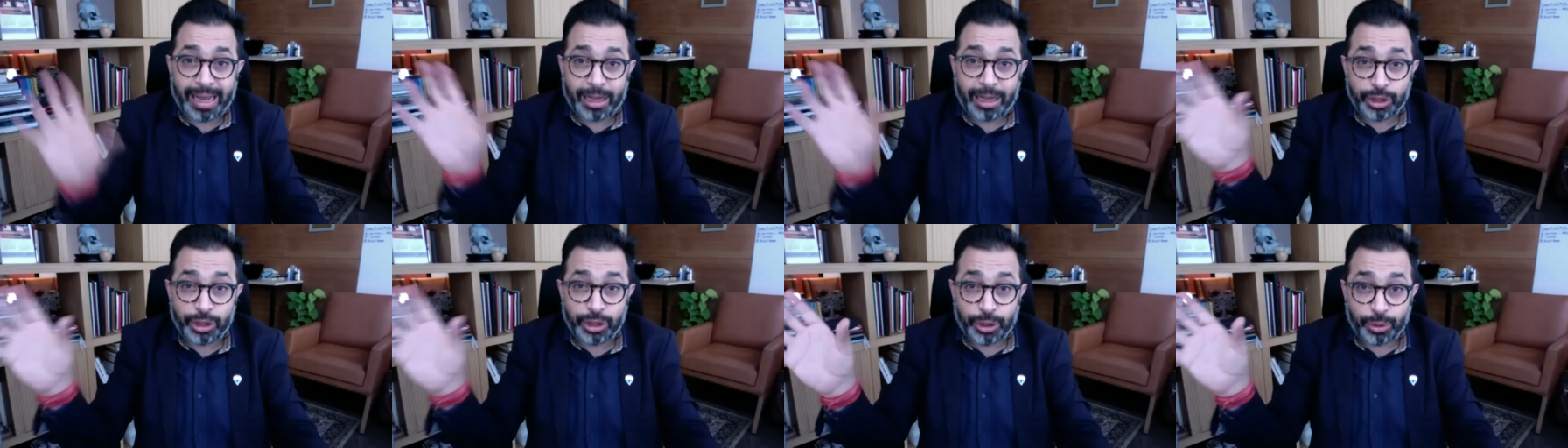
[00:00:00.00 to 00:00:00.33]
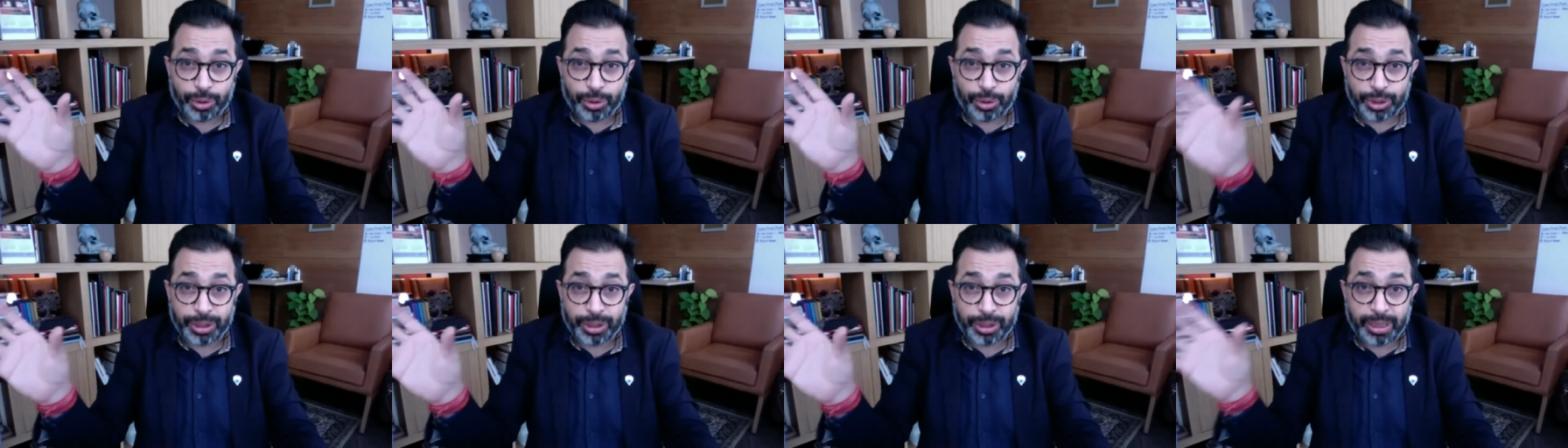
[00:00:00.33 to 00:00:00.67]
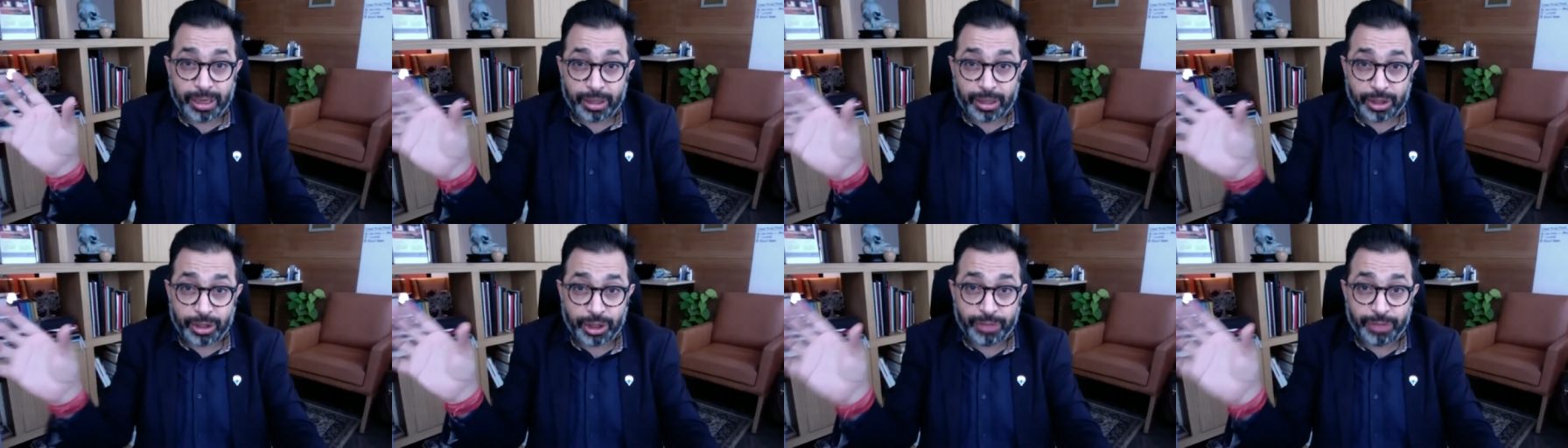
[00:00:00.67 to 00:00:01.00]
execution
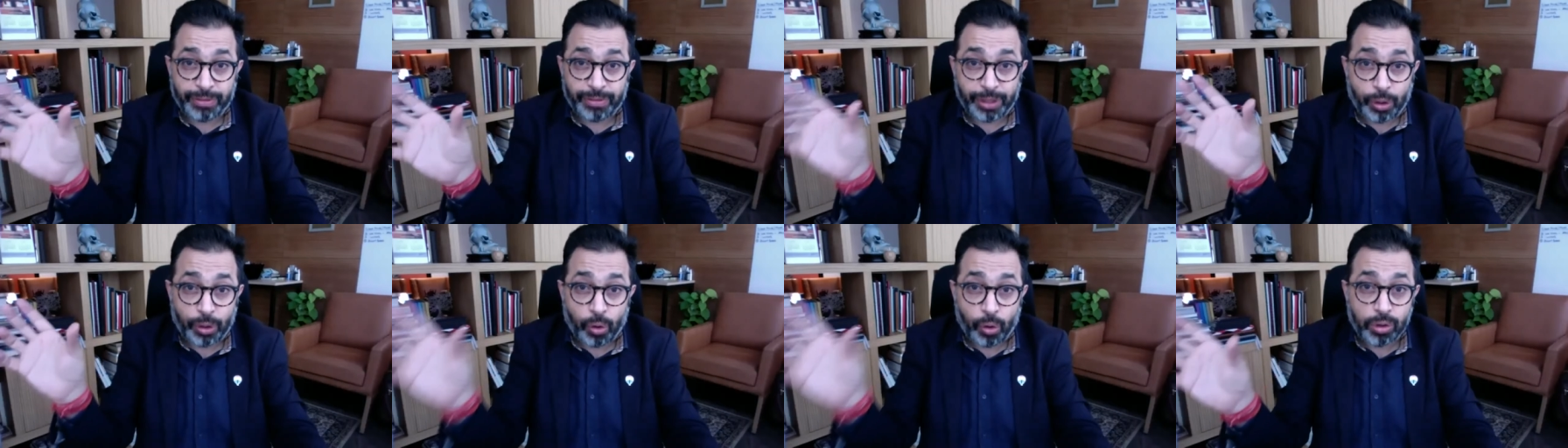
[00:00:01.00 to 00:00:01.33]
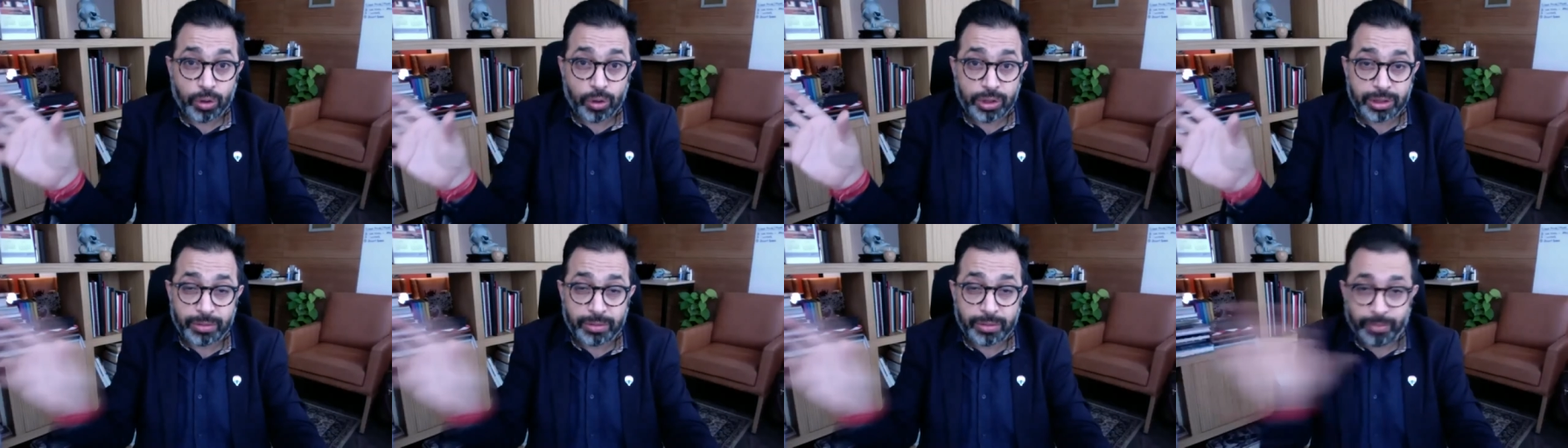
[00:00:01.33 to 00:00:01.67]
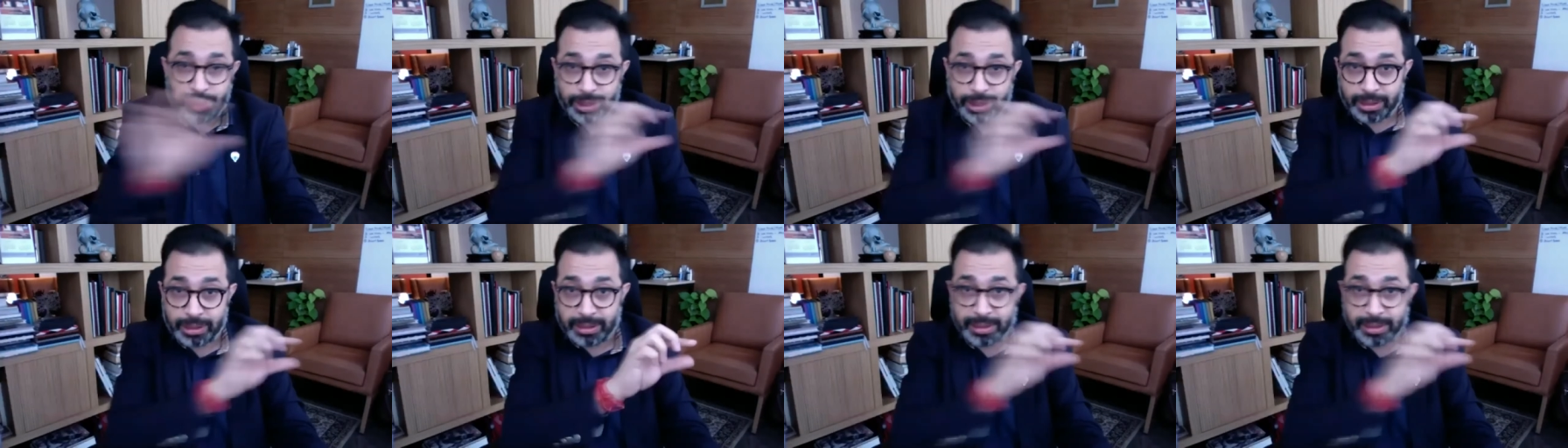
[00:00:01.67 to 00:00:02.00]
and achieving goals
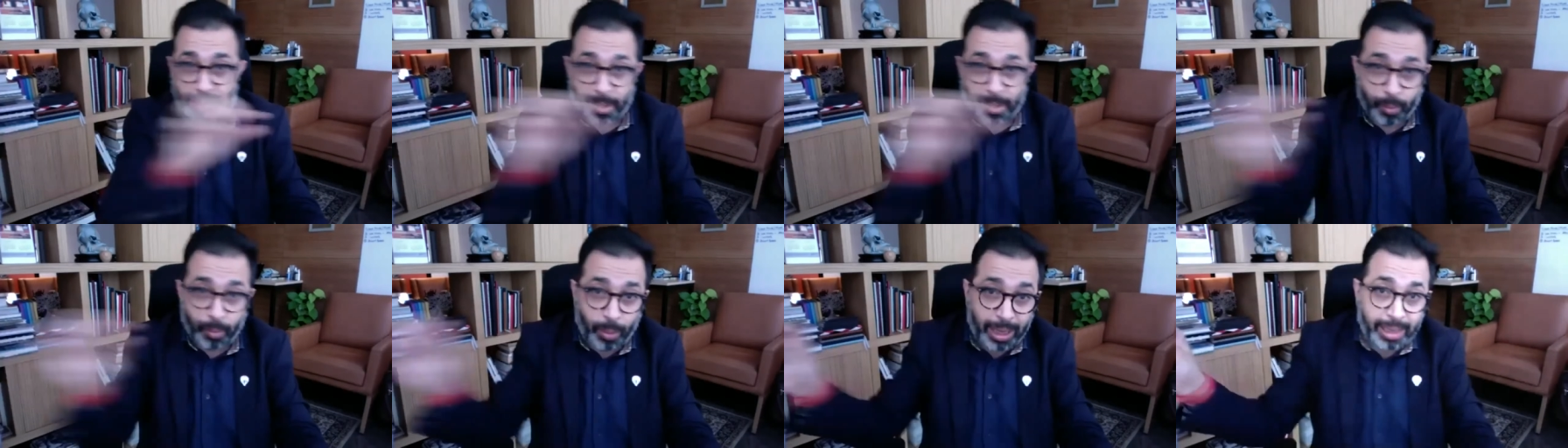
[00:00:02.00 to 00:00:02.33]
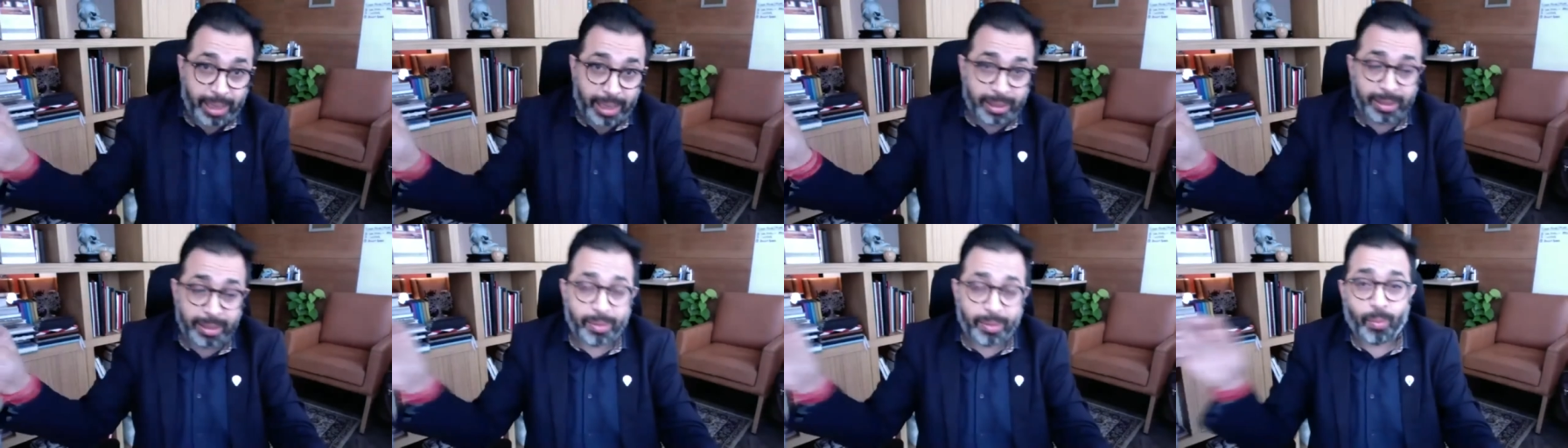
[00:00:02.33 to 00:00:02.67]
which is then one